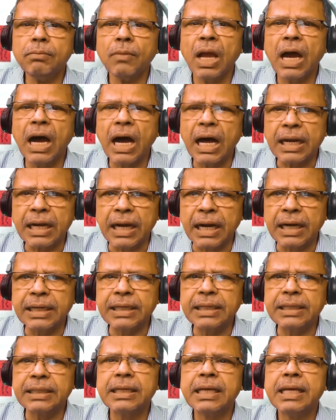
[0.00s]
are
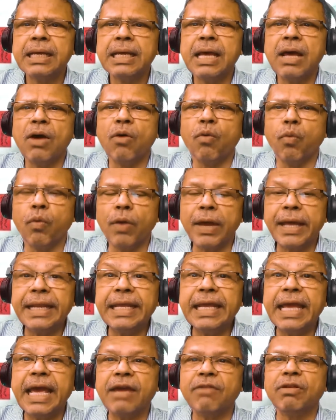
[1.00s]
under
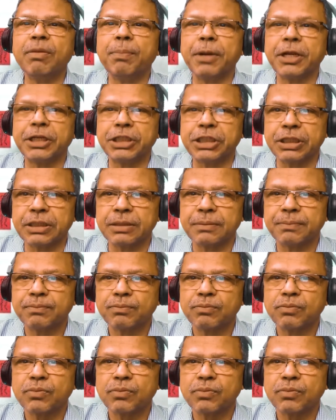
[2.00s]
very heavy pressure,